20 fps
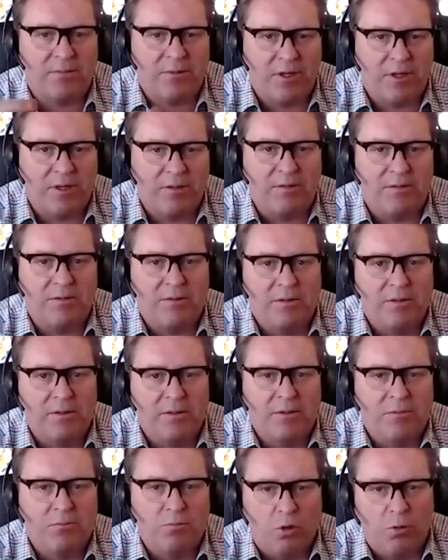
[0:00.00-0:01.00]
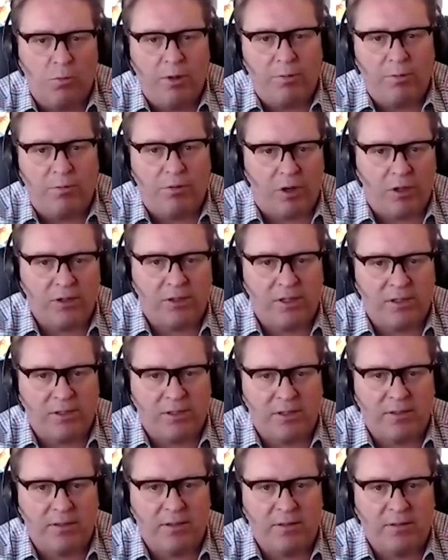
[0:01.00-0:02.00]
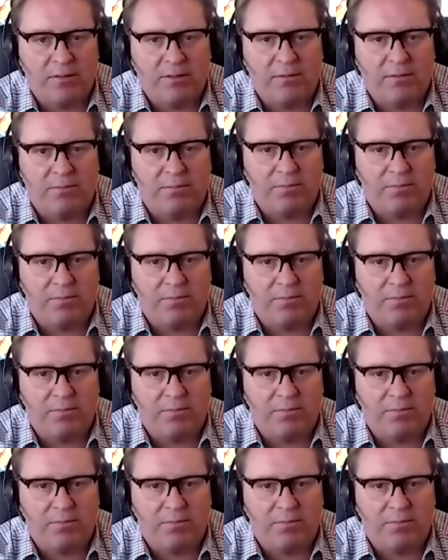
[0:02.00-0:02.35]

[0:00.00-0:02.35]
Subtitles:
I mean, we'll be processing